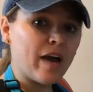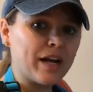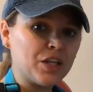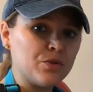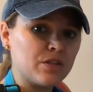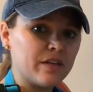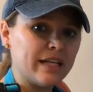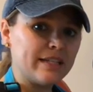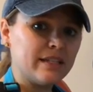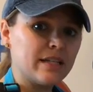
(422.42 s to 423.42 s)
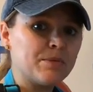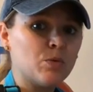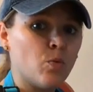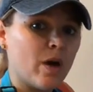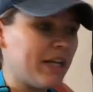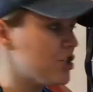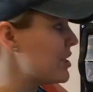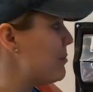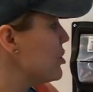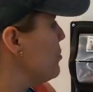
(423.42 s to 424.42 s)
how to use all the icing tips and what each of
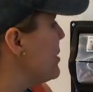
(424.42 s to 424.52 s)
them do, but